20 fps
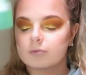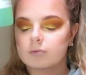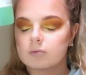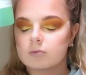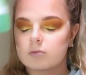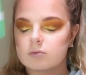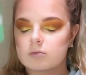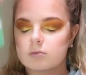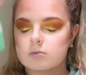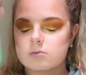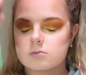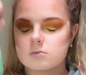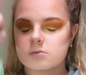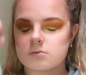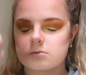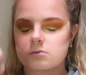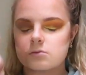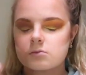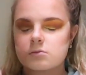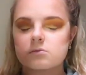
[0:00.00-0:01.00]

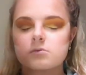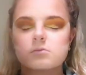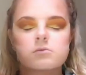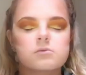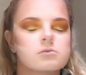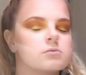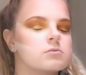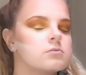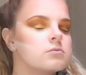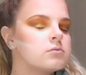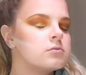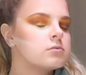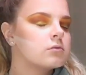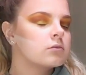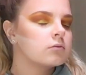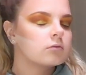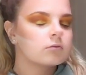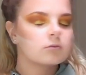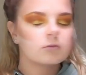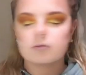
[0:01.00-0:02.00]

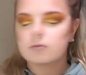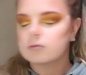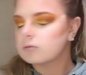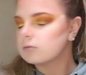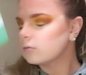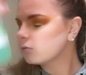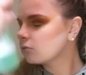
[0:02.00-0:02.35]
Nothing is said.